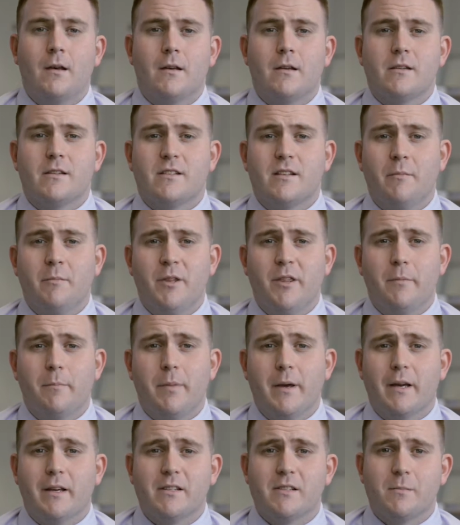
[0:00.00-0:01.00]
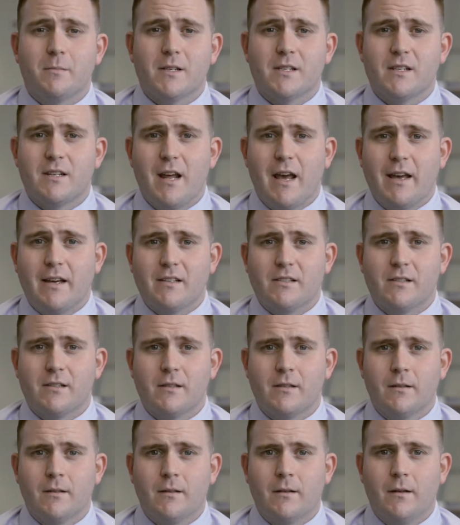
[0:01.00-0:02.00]
Some of the biggest mistakes
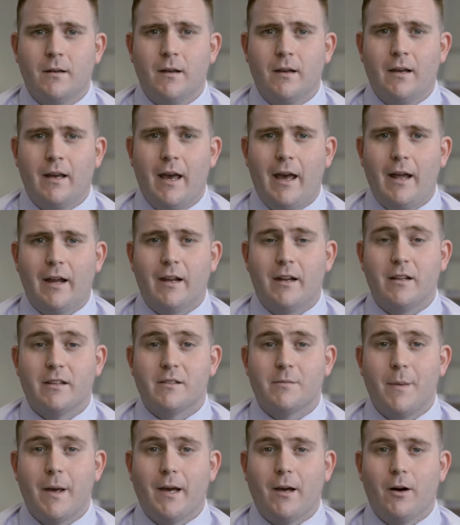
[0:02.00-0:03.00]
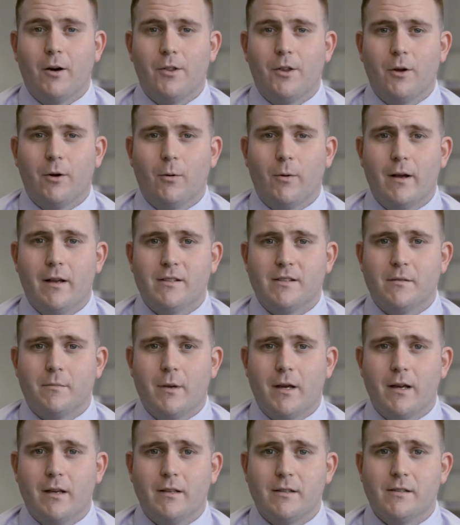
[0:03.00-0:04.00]
candidates make on their
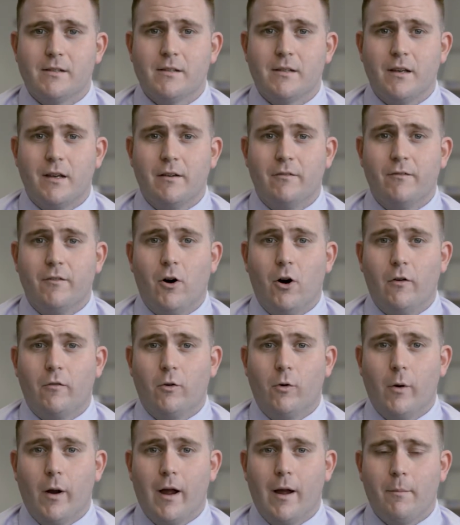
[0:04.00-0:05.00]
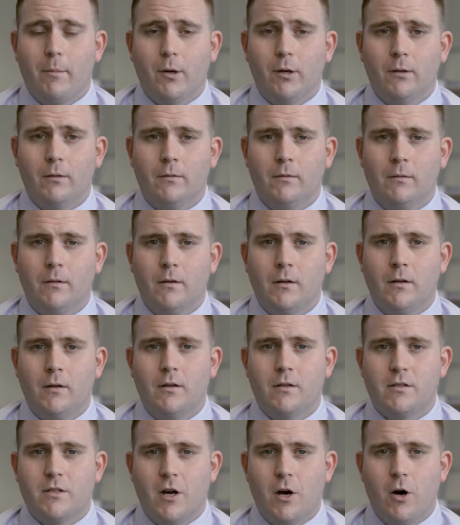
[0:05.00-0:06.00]
resumes involve grammar,
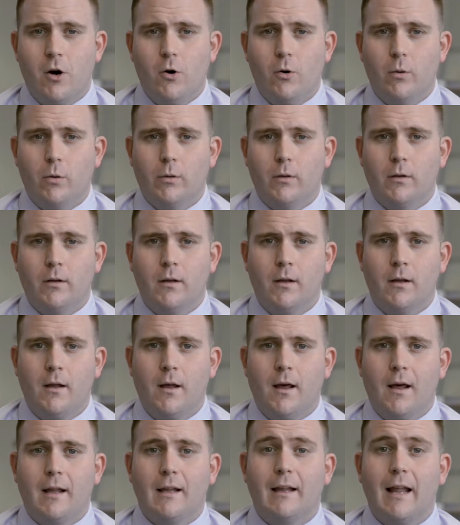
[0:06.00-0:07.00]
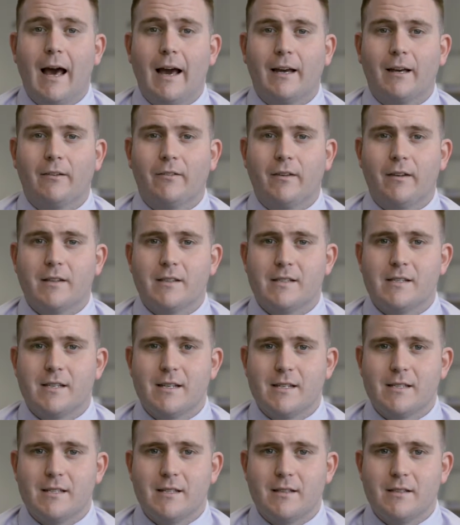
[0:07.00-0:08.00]
tone, lack of
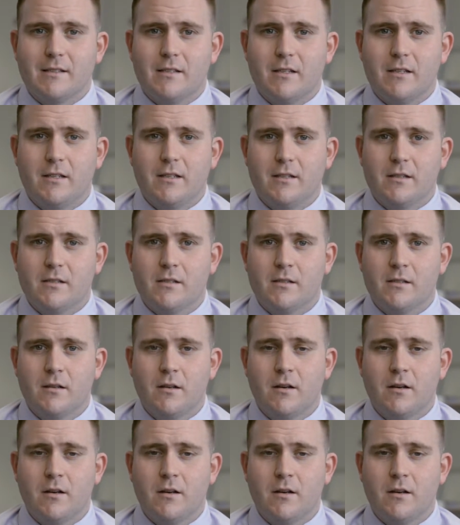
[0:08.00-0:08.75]
consistencies,